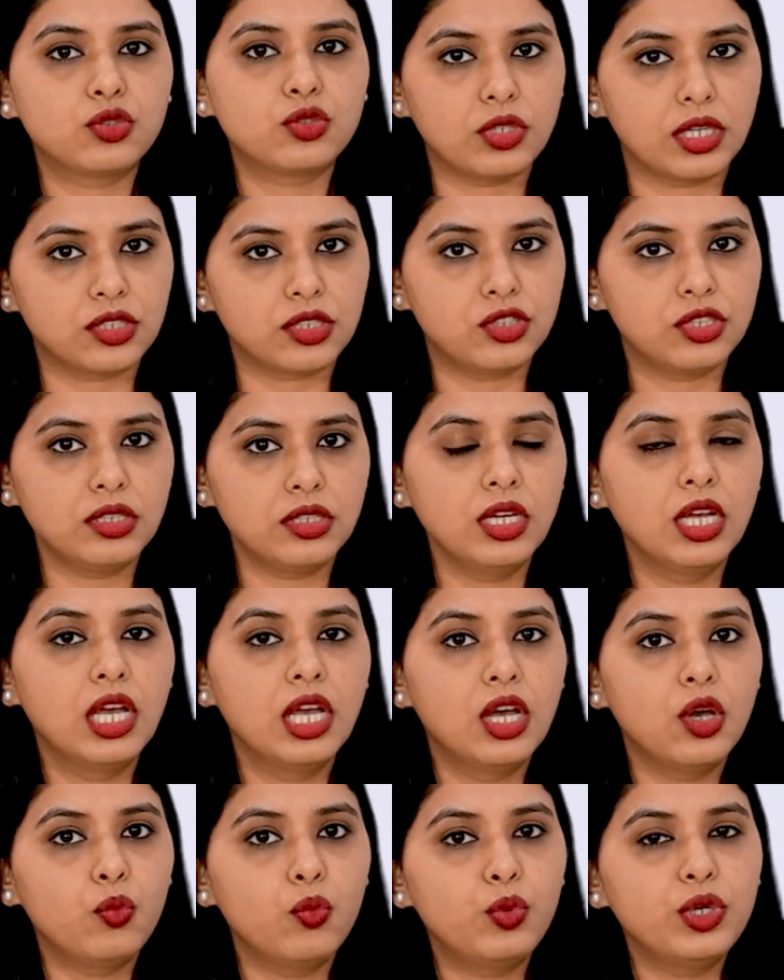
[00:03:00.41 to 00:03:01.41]
structure
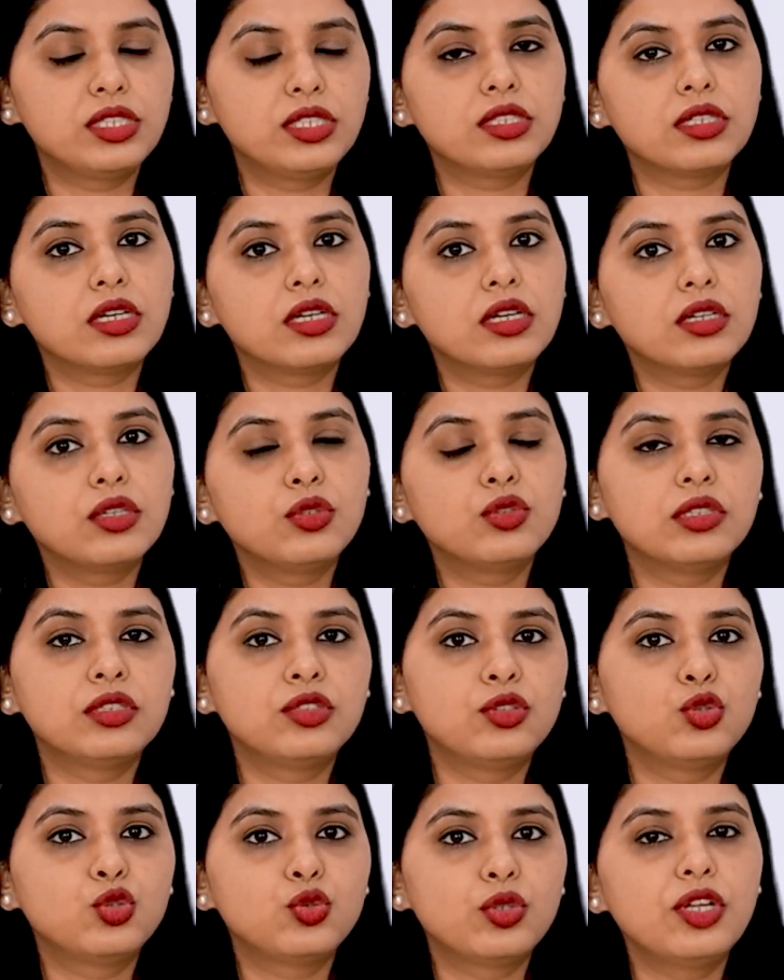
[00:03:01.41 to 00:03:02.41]
which
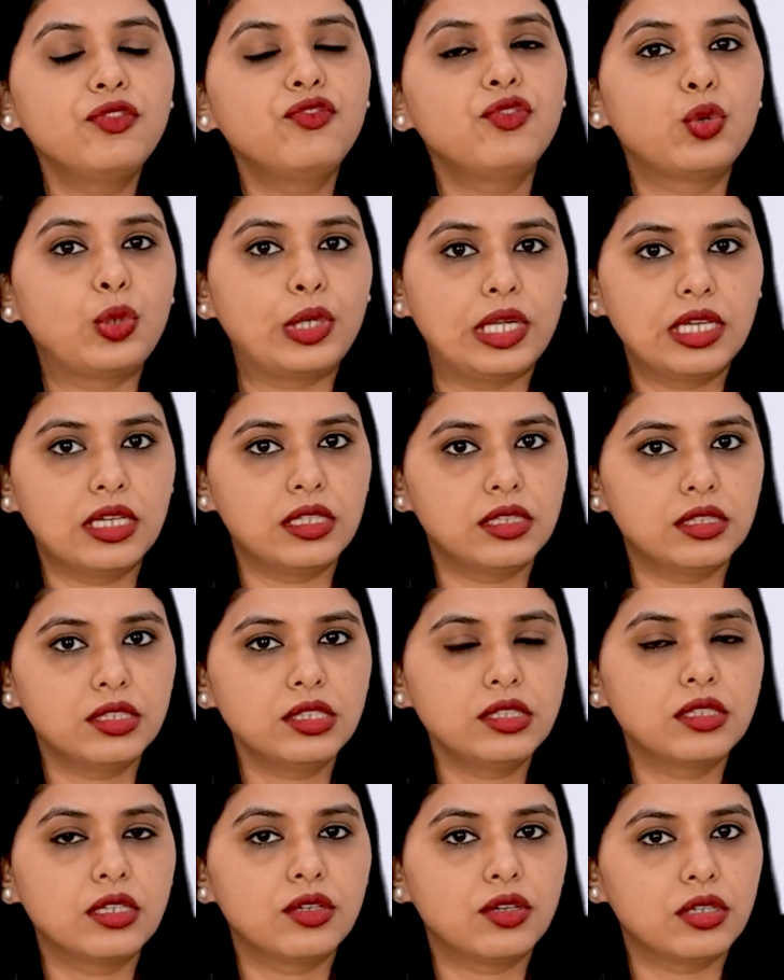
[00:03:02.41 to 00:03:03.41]
is usually floating in
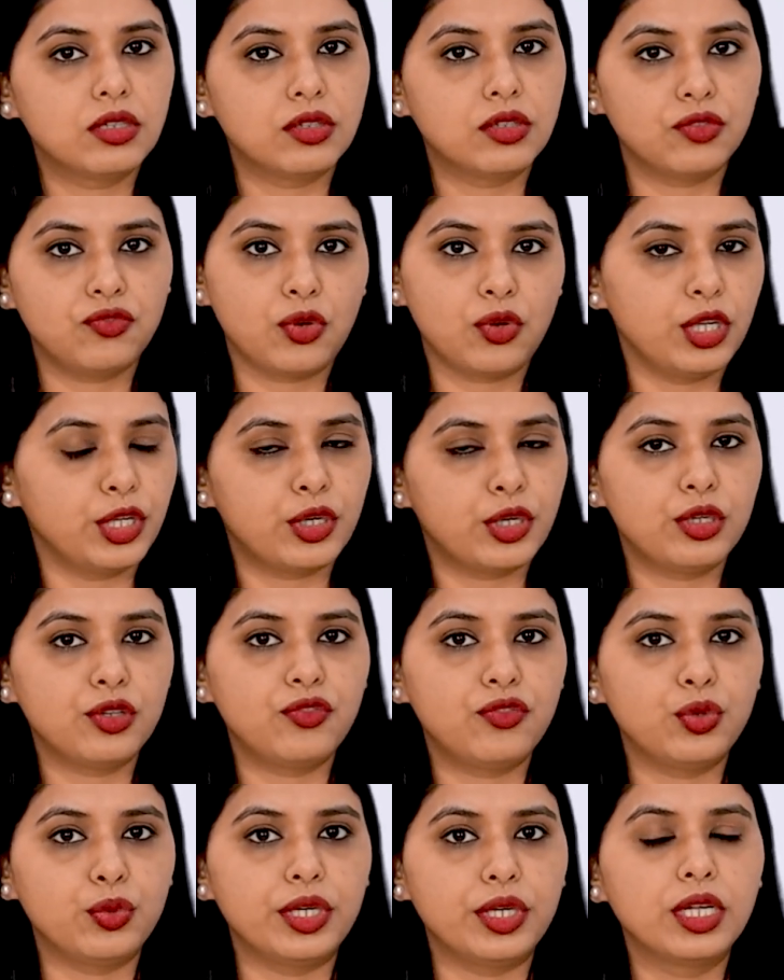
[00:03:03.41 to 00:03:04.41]
this uh, follicular
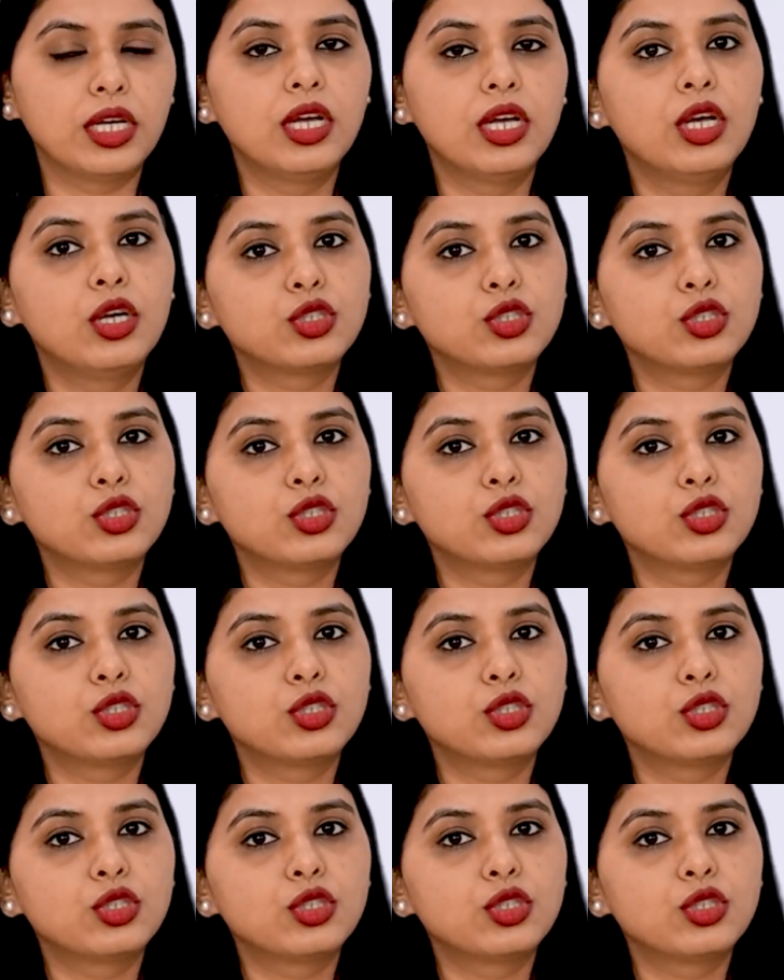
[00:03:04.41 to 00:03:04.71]
fluid.